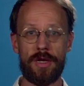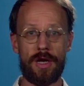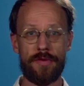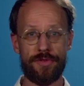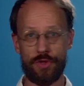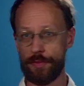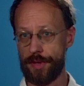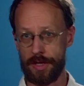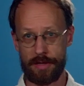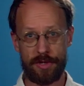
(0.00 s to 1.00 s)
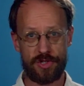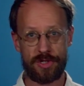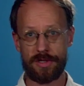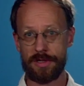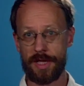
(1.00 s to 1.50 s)
of the European
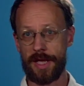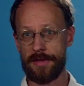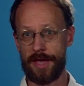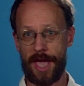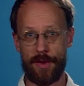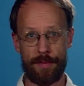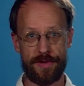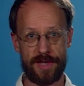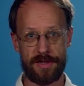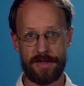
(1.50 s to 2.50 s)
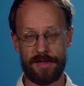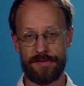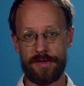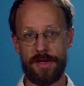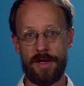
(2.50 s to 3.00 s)
Commission and the High
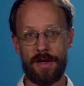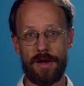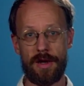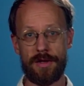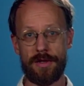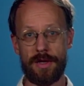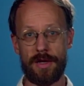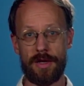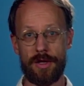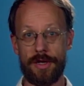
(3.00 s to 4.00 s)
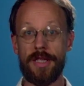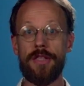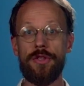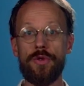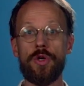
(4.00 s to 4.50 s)
Representative on an
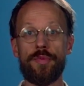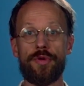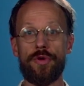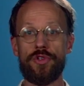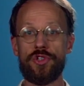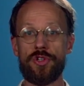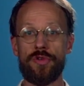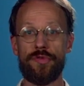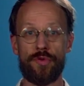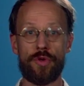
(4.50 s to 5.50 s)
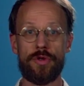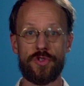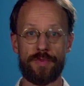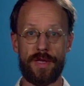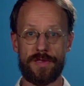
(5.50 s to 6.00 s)
EU approach for
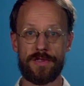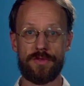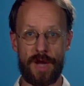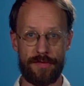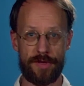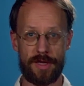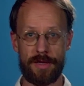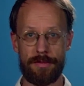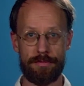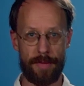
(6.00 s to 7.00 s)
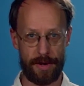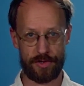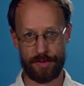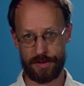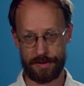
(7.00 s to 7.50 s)
space traffic
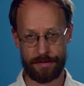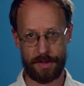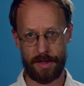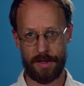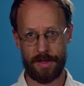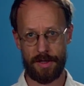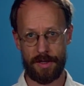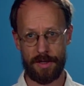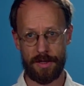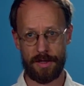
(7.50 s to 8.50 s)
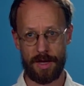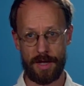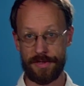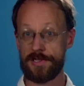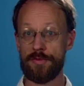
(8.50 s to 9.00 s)
management.
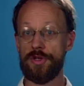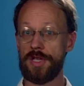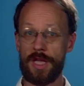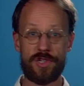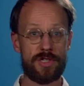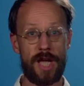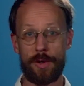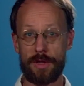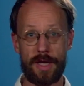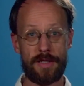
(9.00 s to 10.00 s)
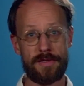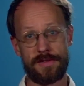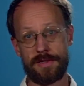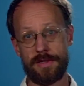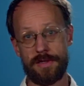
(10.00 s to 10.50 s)
This communication
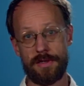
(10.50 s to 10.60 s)
outlines